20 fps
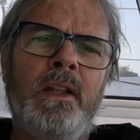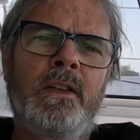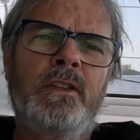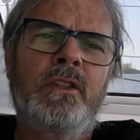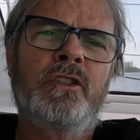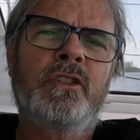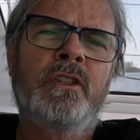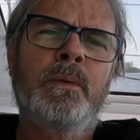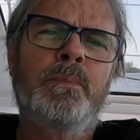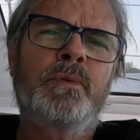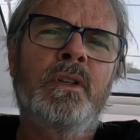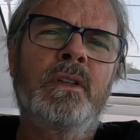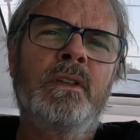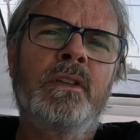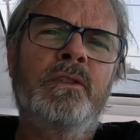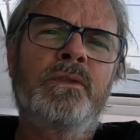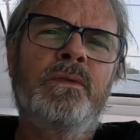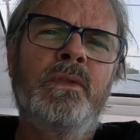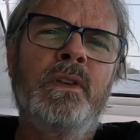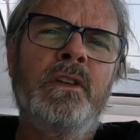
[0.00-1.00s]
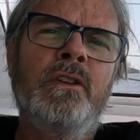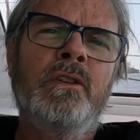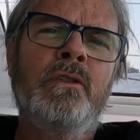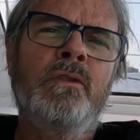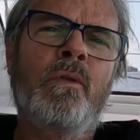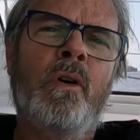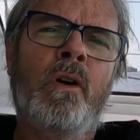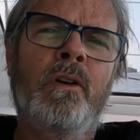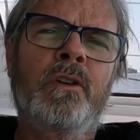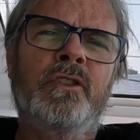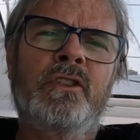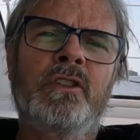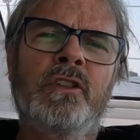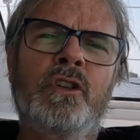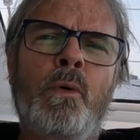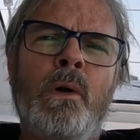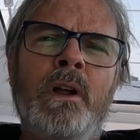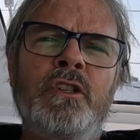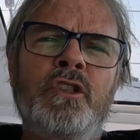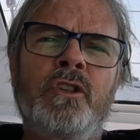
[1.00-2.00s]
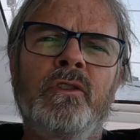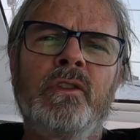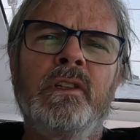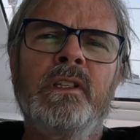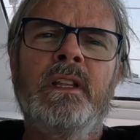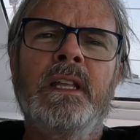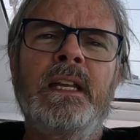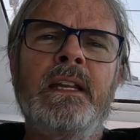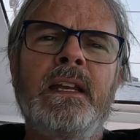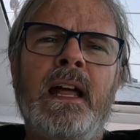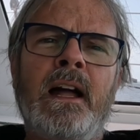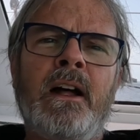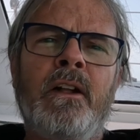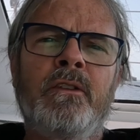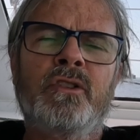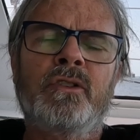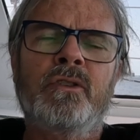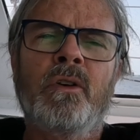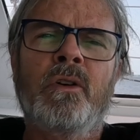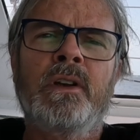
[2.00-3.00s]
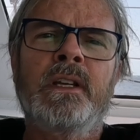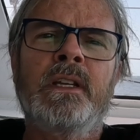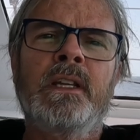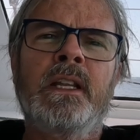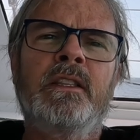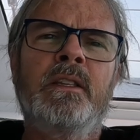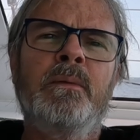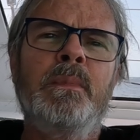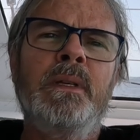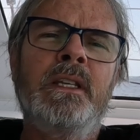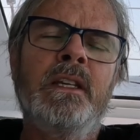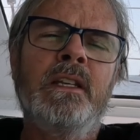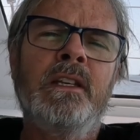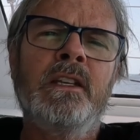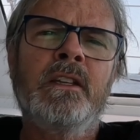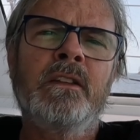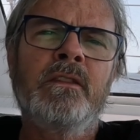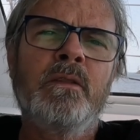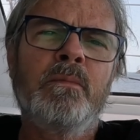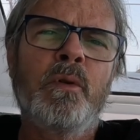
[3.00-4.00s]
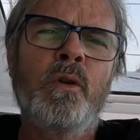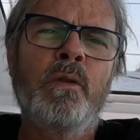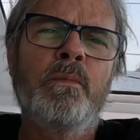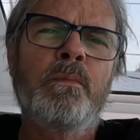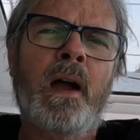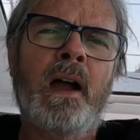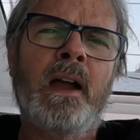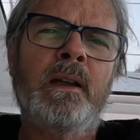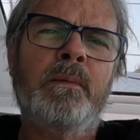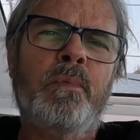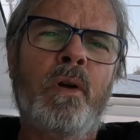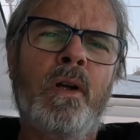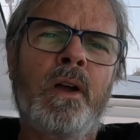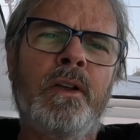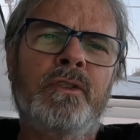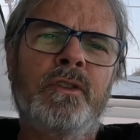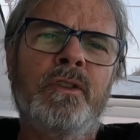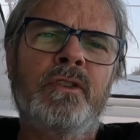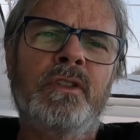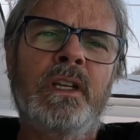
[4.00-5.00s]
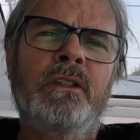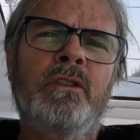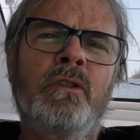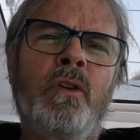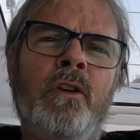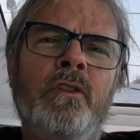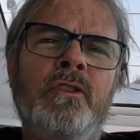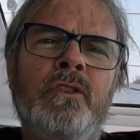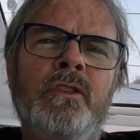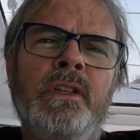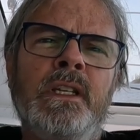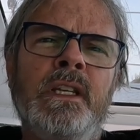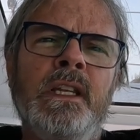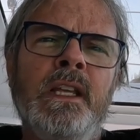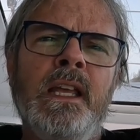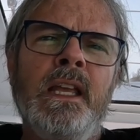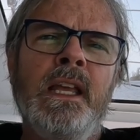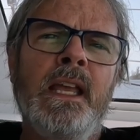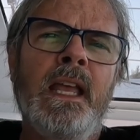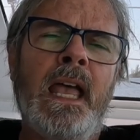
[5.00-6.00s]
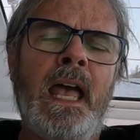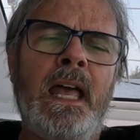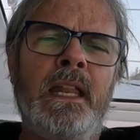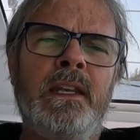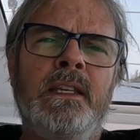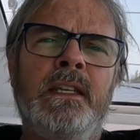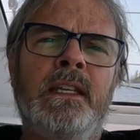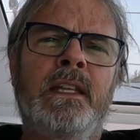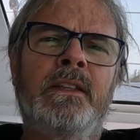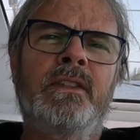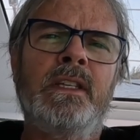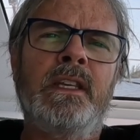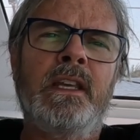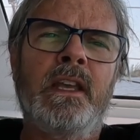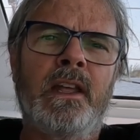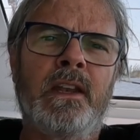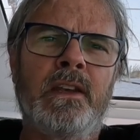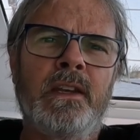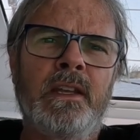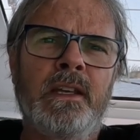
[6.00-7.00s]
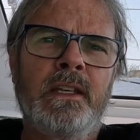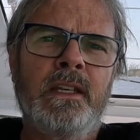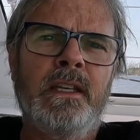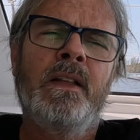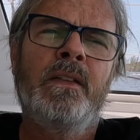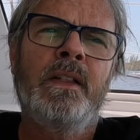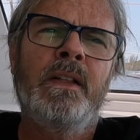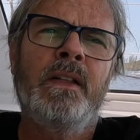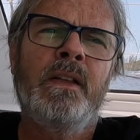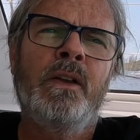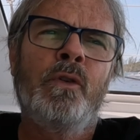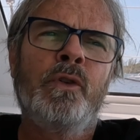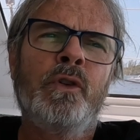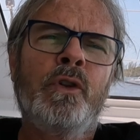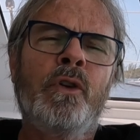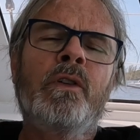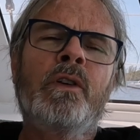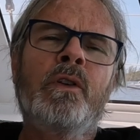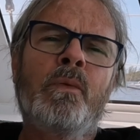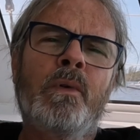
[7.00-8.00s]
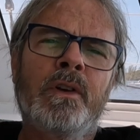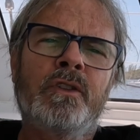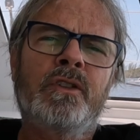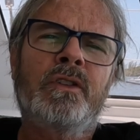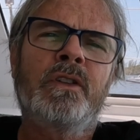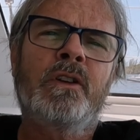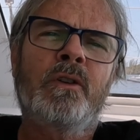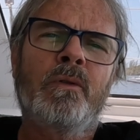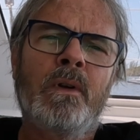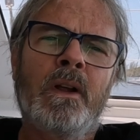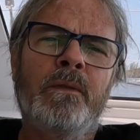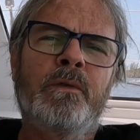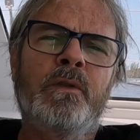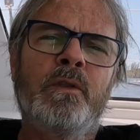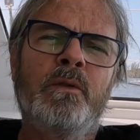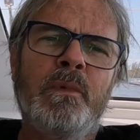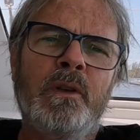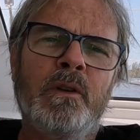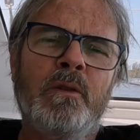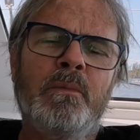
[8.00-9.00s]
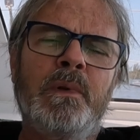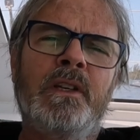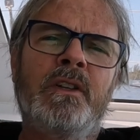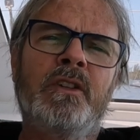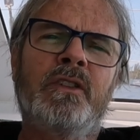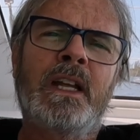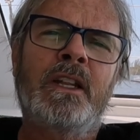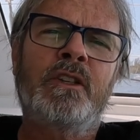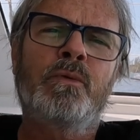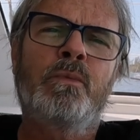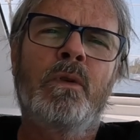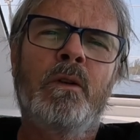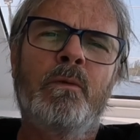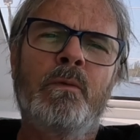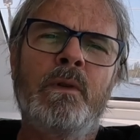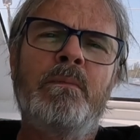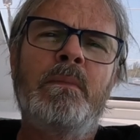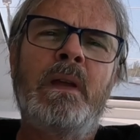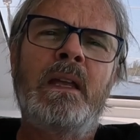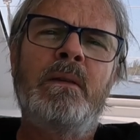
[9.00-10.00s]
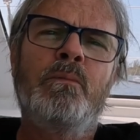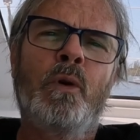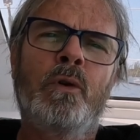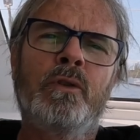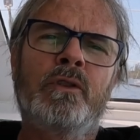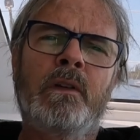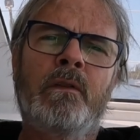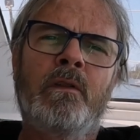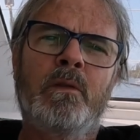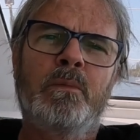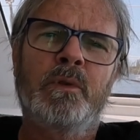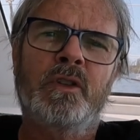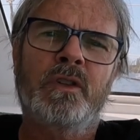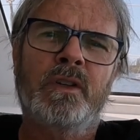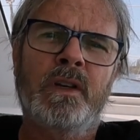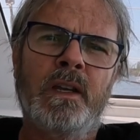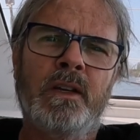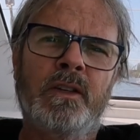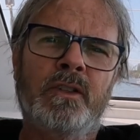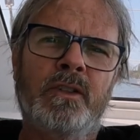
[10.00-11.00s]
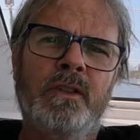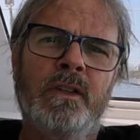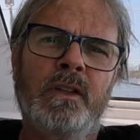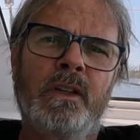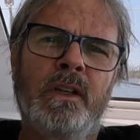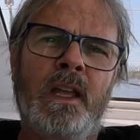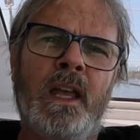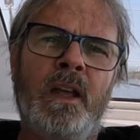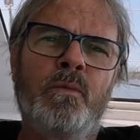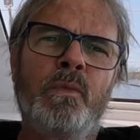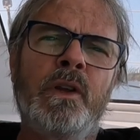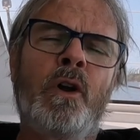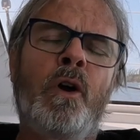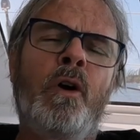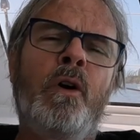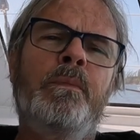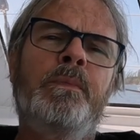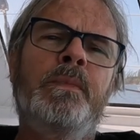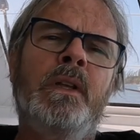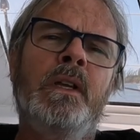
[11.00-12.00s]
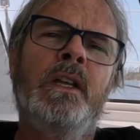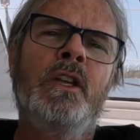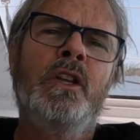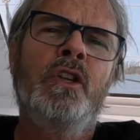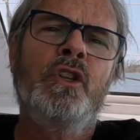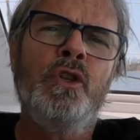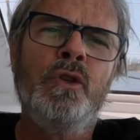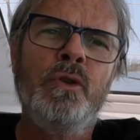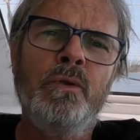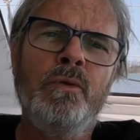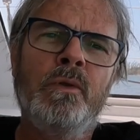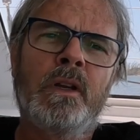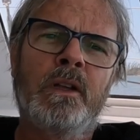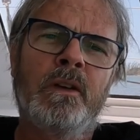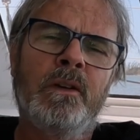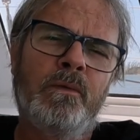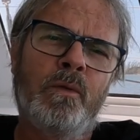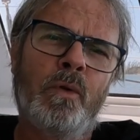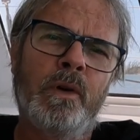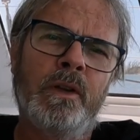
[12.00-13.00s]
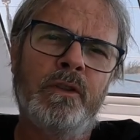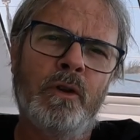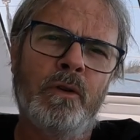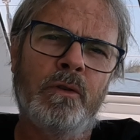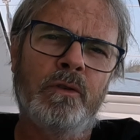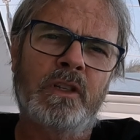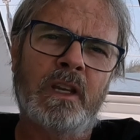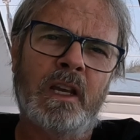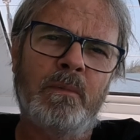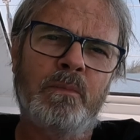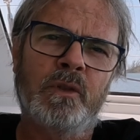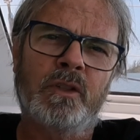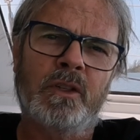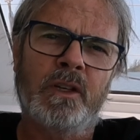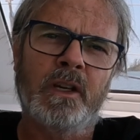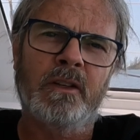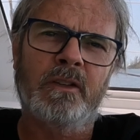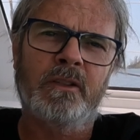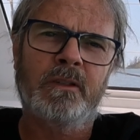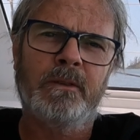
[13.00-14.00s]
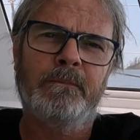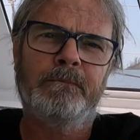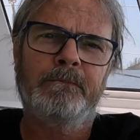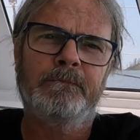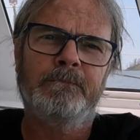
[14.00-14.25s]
The tips in this video are sequentially laid out, starting at the beginning of the boat buying process and largely ending at the end. You're going to want to stick around for the middle because that's where we made most of our mistakes, and we hope you can avoid those same mistakes.